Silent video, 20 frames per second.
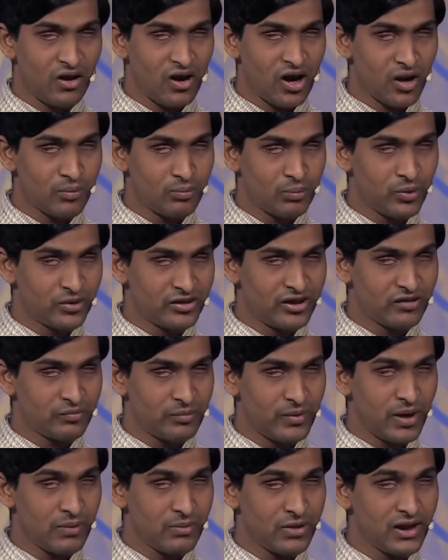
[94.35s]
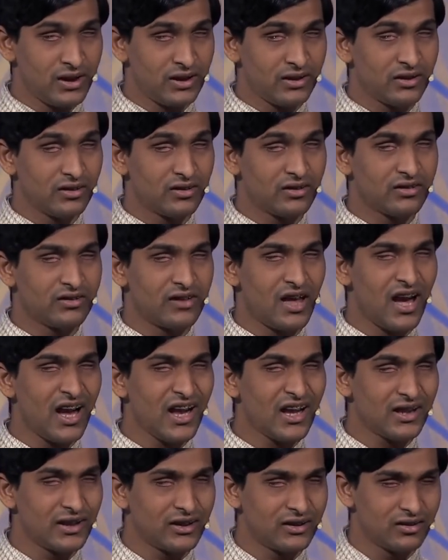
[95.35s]
or put this baby
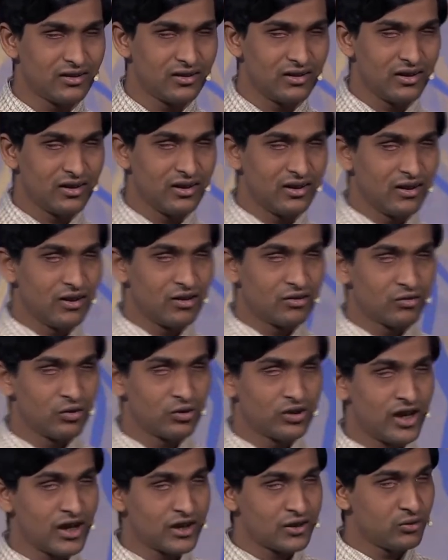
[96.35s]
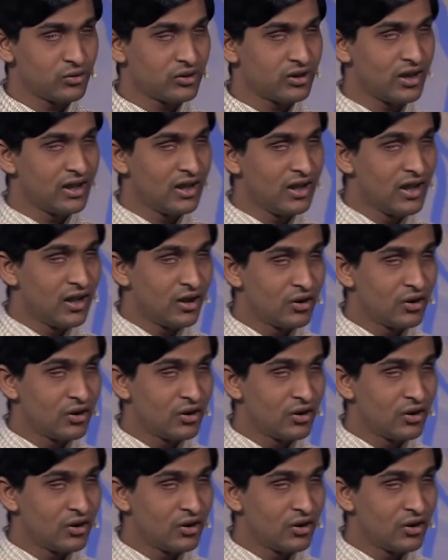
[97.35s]
die so that you can,